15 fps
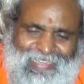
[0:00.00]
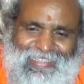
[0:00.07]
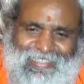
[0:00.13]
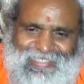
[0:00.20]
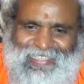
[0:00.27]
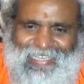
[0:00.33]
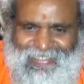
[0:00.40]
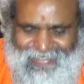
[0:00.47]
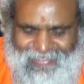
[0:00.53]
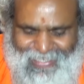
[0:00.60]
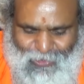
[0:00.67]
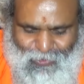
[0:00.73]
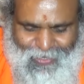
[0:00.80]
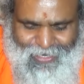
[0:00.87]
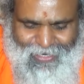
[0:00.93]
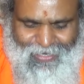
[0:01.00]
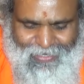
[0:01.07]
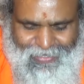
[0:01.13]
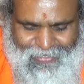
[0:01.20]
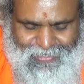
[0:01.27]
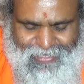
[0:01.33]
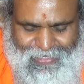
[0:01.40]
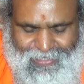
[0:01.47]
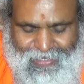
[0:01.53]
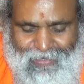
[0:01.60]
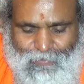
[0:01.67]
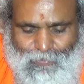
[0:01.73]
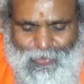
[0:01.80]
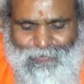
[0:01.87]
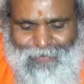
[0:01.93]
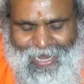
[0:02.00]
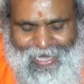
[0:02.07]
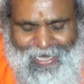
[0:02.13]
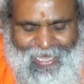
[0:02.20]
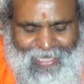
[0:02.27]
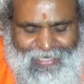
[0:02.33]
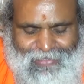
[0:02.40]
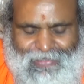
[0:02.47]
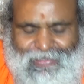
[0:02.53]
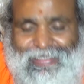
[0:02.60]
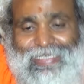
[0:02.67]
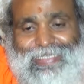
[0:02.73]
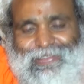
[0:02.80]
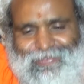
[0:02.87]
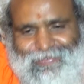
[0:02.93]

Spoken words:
this case. That's why he says Pramanani 3.